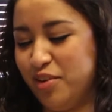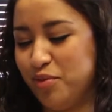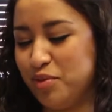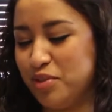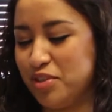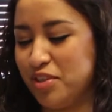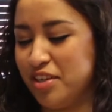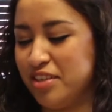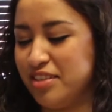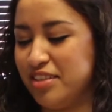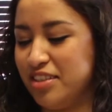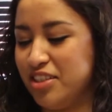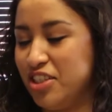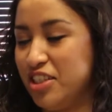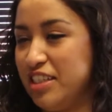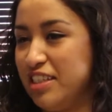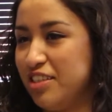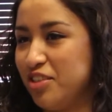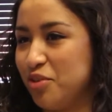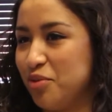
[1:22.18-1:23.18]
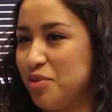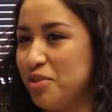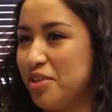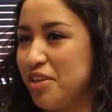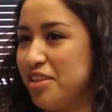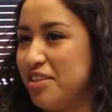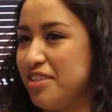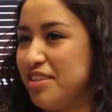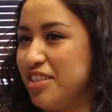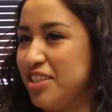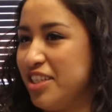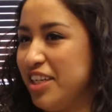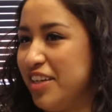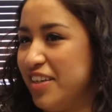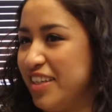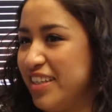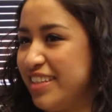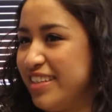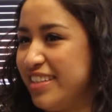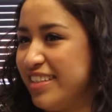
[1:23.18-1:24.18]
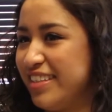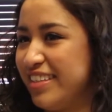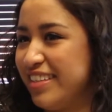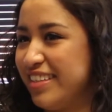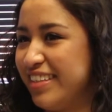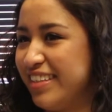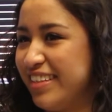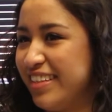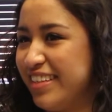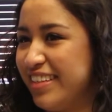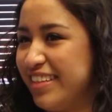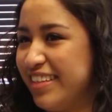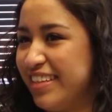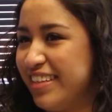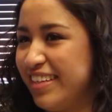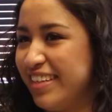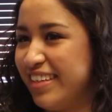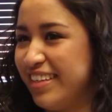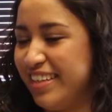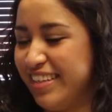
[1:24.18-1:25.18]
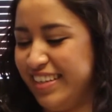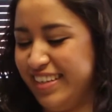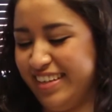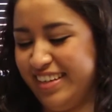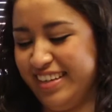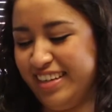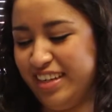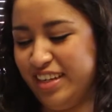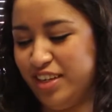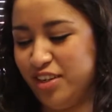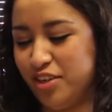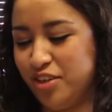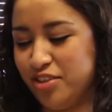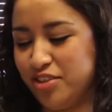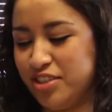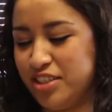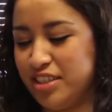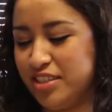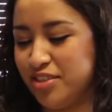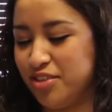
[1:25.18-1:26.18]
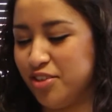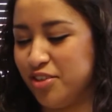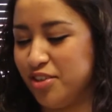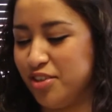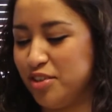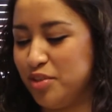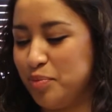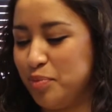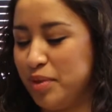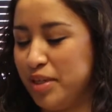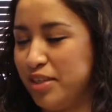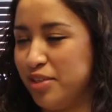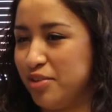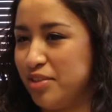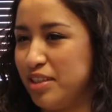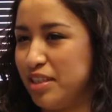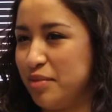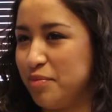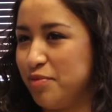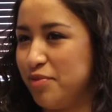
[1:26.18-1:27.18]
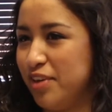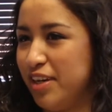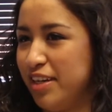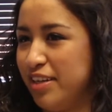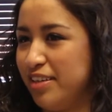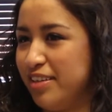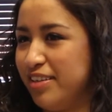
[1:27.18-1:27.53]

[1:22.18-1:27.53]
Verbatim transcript: Wisconsin cheese or Wisconsin cherries? Cheese. Cheese curds, plain or deep fried?